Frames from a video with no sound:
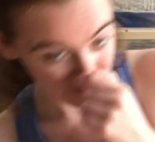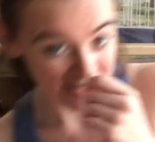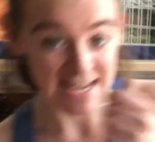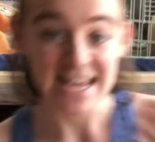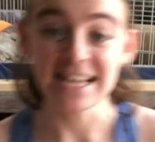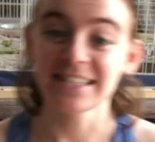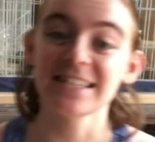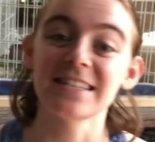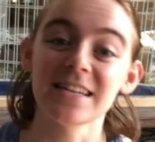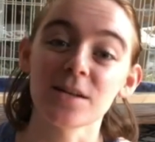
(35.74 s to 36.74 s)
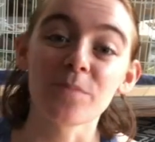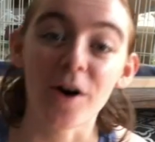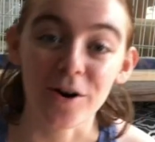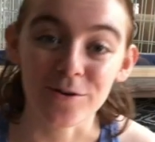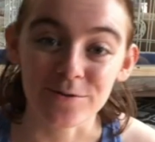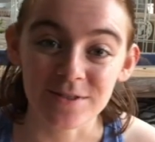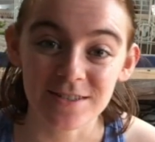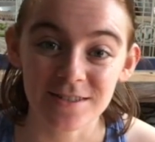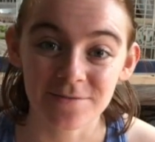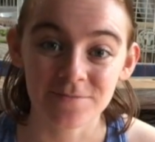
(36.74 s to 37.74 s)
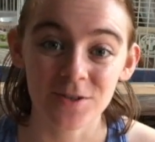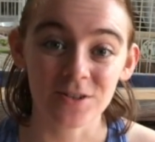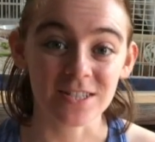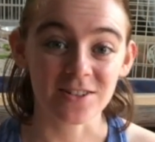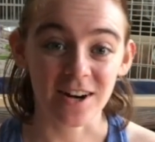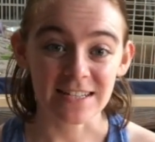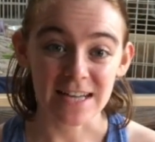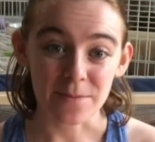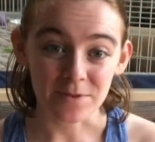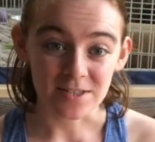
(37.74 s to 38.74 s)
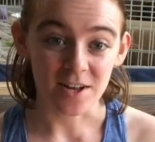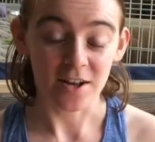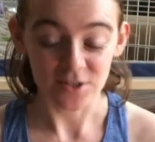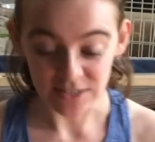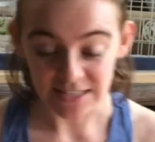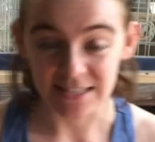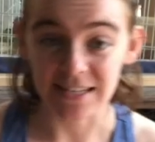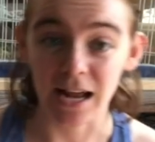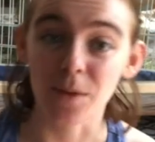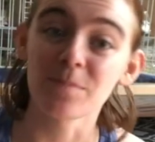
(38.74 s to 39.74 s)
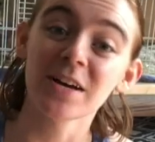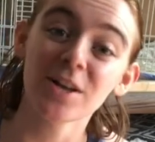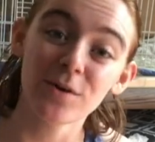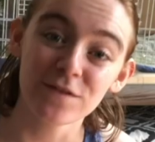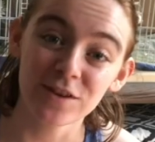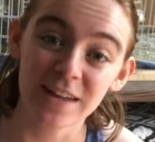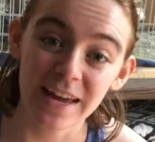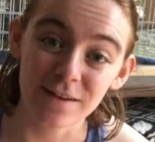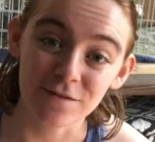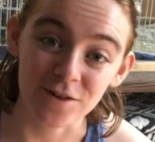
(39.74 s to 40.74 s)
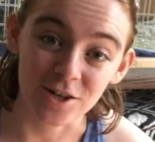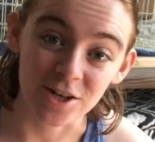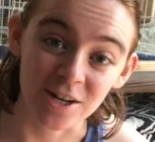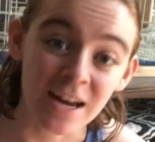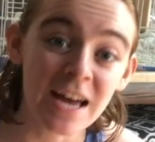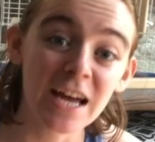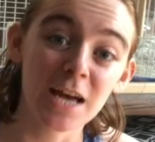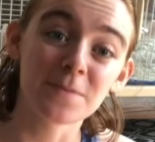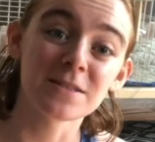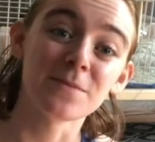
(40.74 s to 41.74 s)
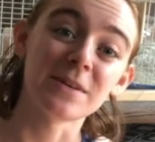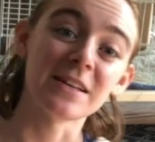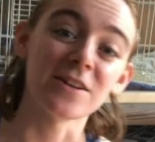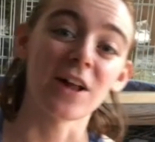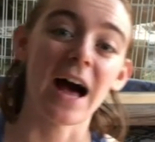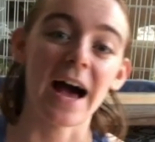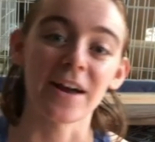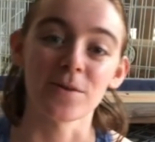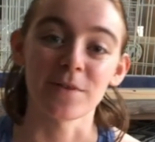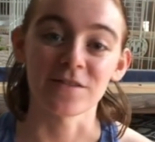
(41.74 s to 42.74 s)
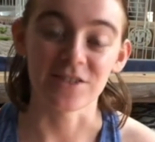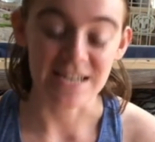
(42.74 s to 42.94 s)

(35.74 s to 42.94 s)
an easy seated pose, crisscross applesauce. You can sit on a pillow if you'd like for your hips to be a little higher above your